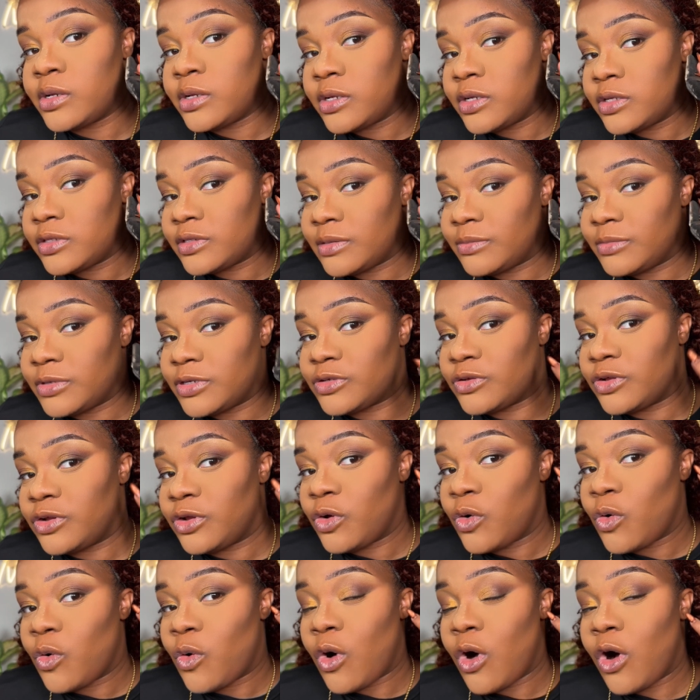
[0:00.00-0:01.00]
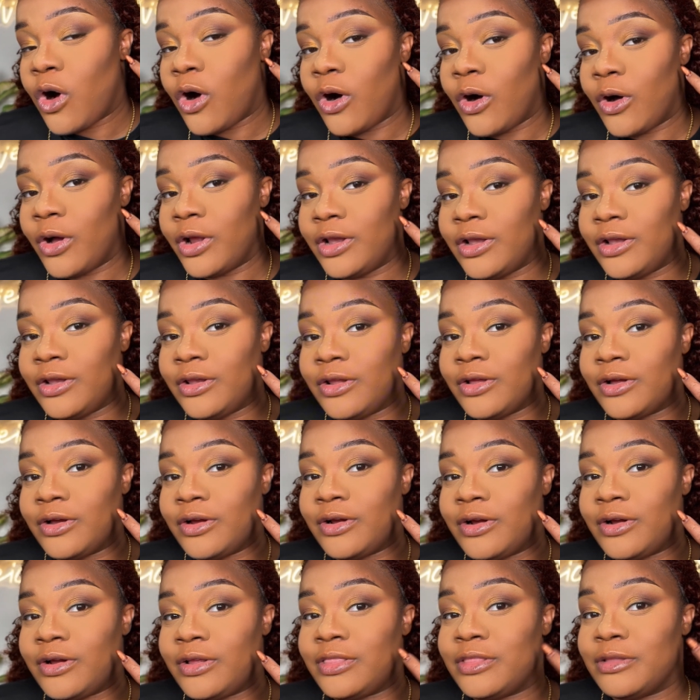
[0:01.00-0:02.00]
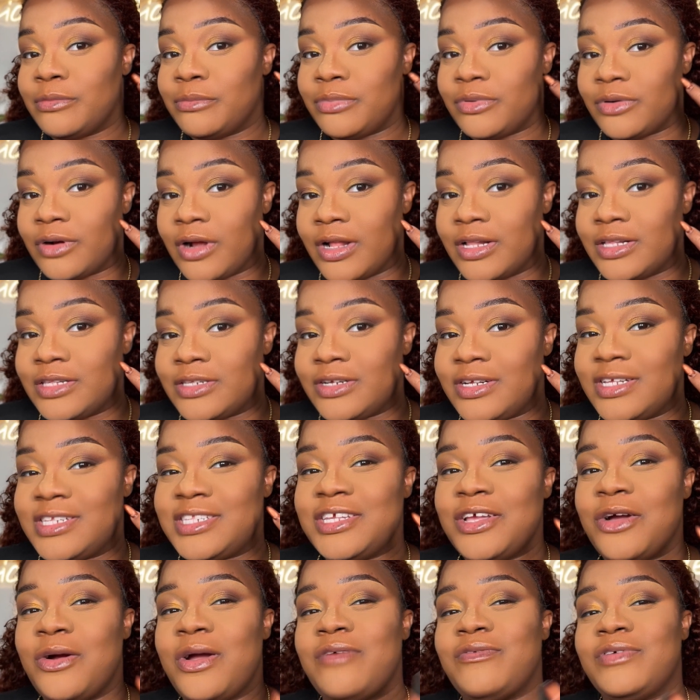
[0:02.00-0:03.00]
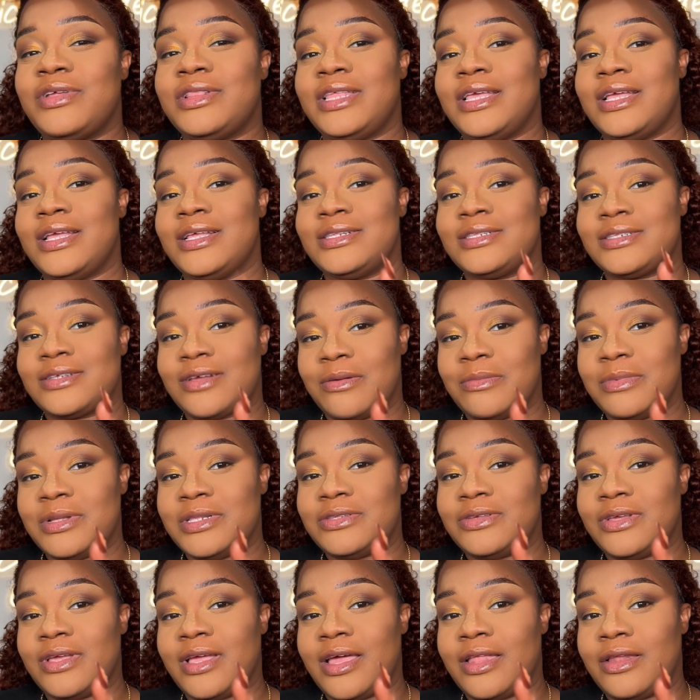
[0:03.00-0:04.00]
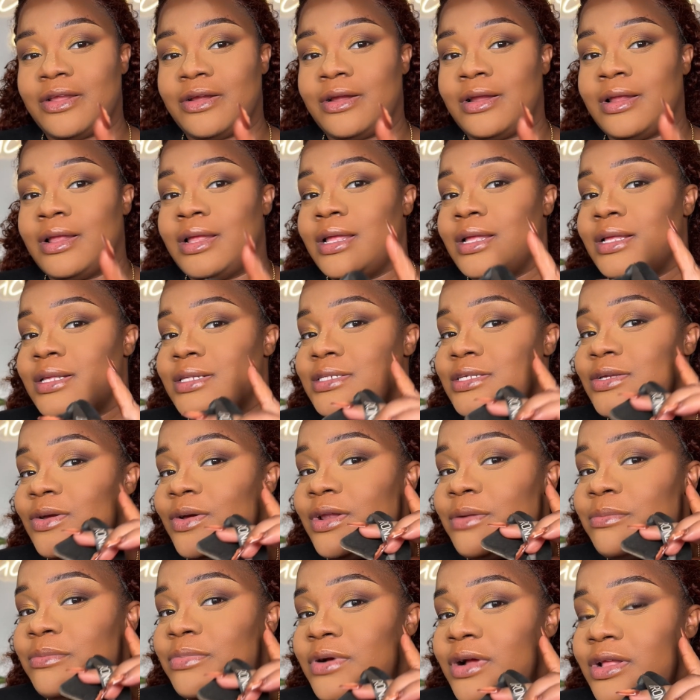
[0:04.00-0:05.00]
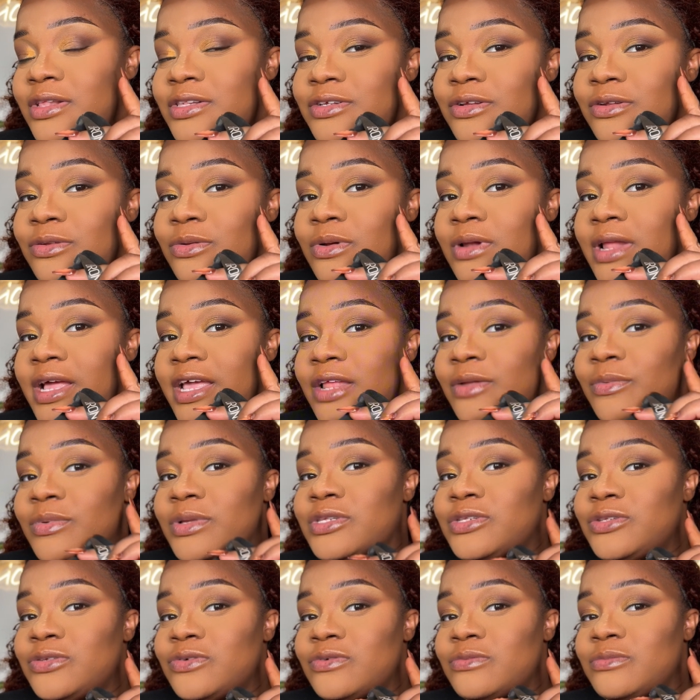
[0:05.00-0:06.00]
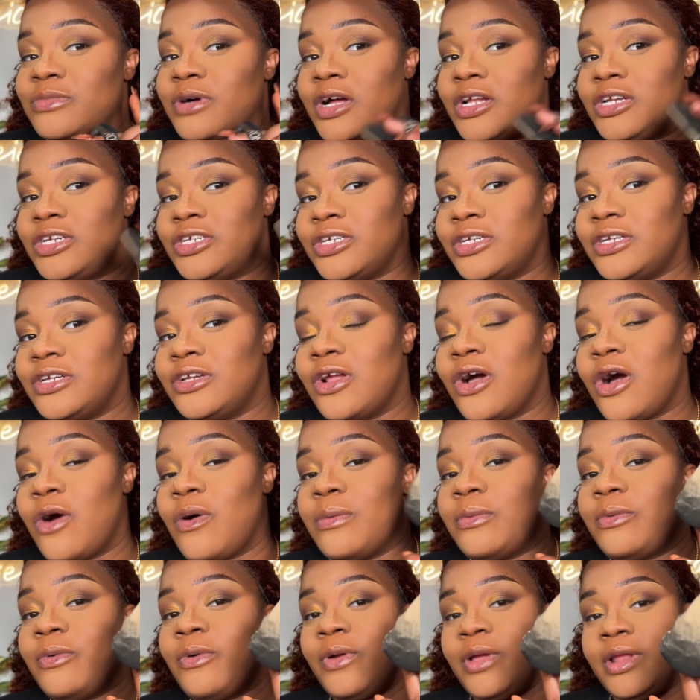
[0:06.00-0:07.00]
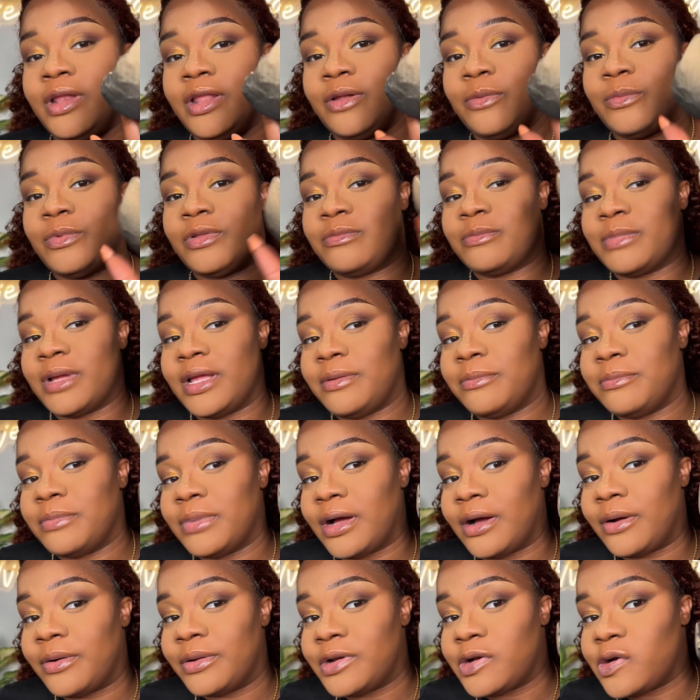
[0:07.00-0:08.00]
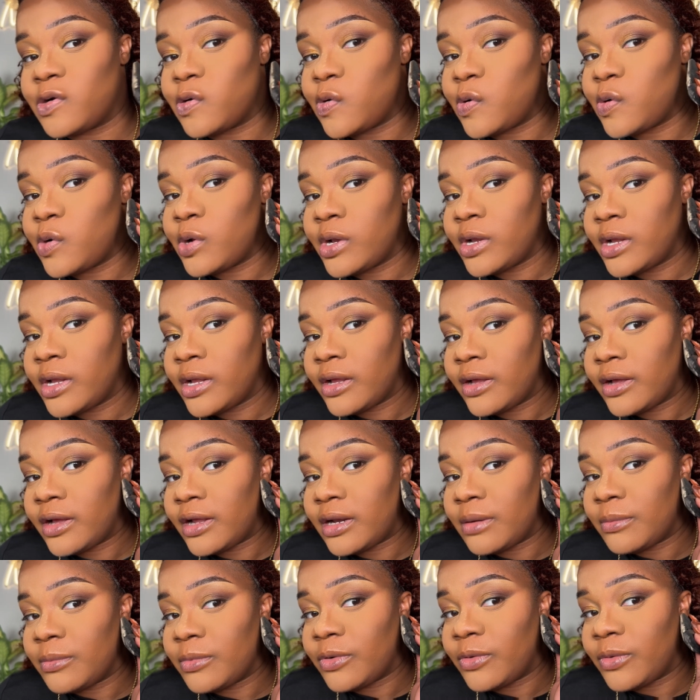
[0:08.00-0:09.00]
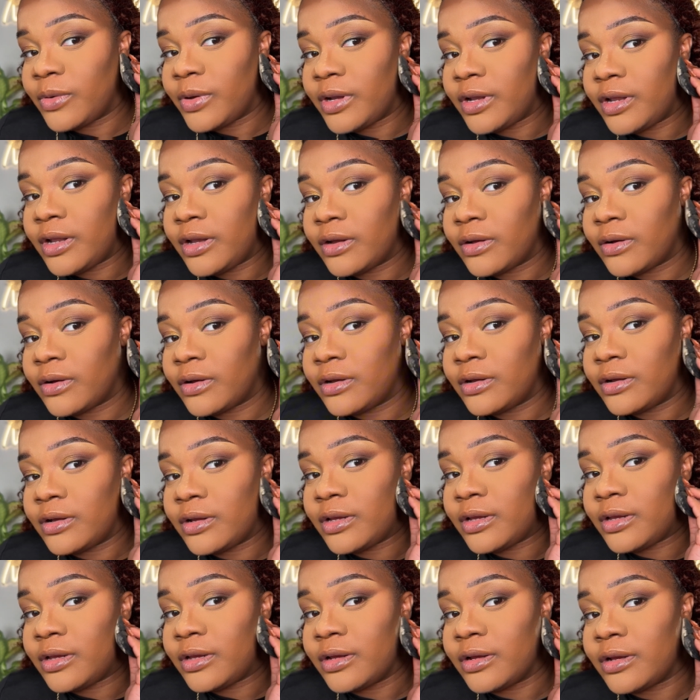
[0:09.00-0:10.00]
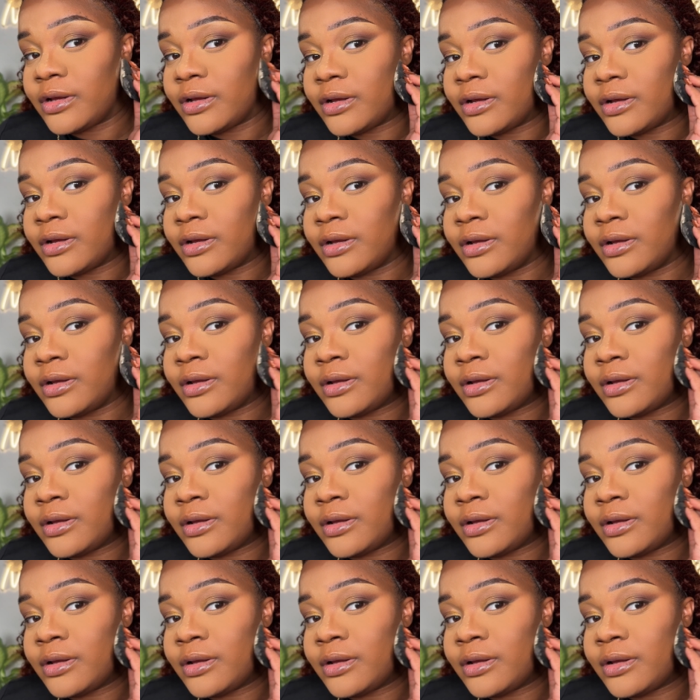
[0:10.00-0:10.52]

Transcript: So I'm just gonna go under the bronzer. You see how everything is coming together? See how the bronzer looked like it was too much? Now I'm going in with my powder, and I'm going in under here.